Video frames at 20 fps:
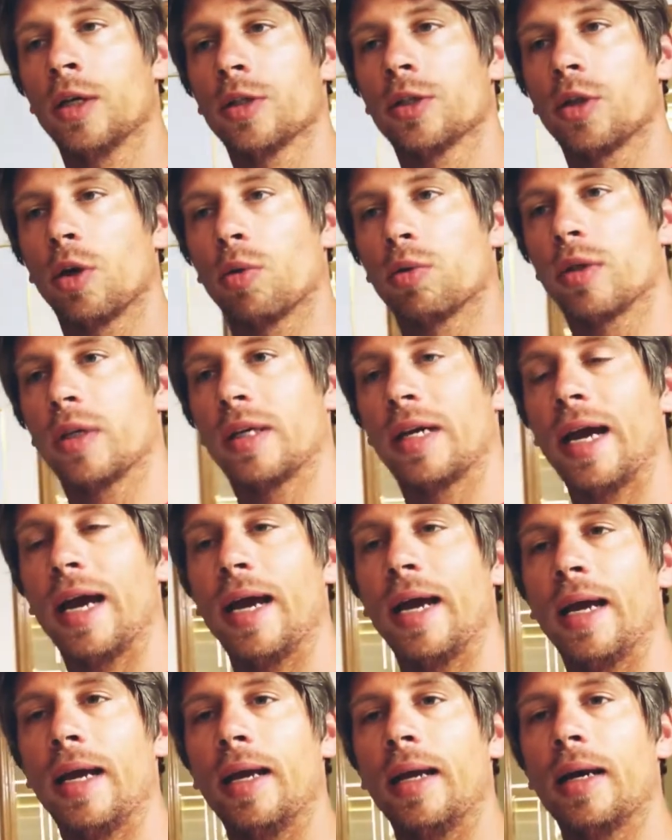So
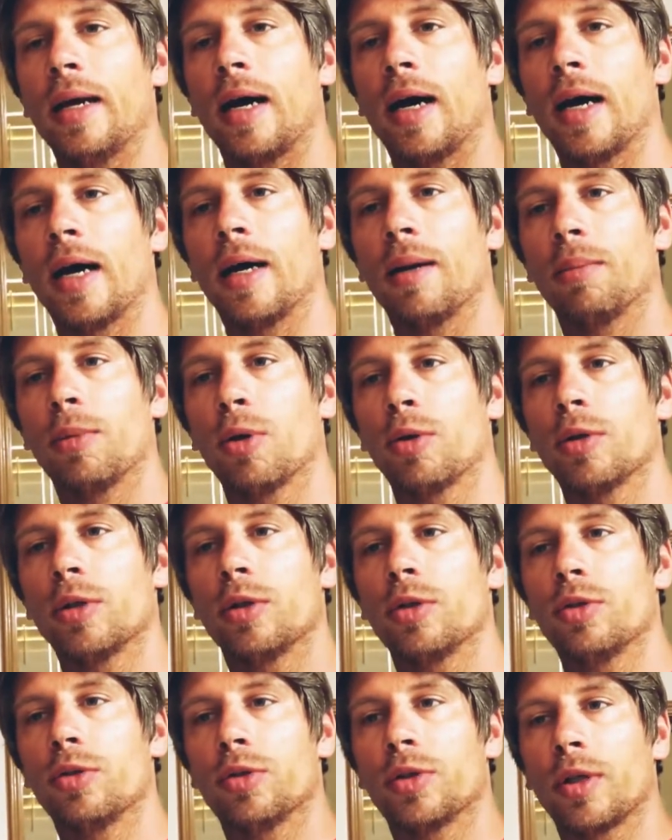today I am going
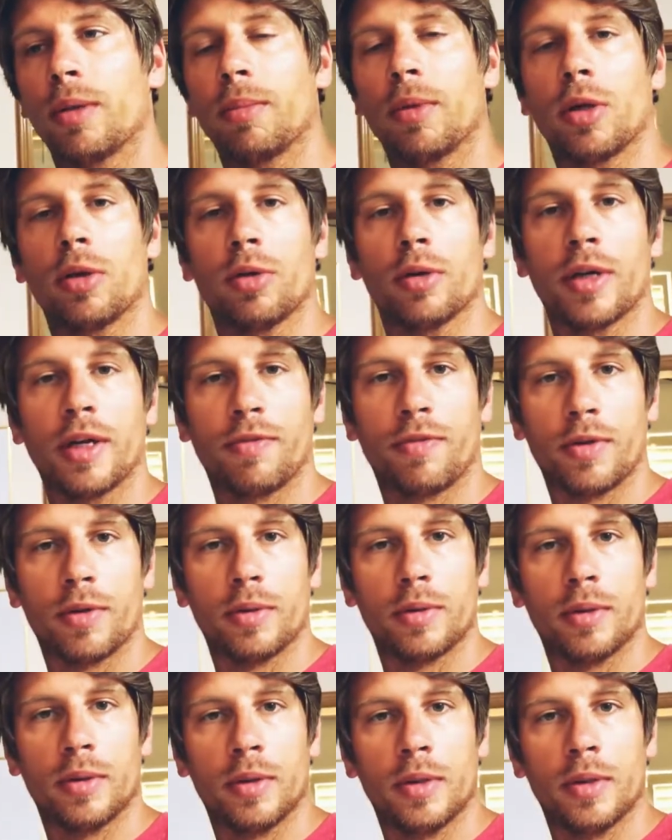to do something a little different.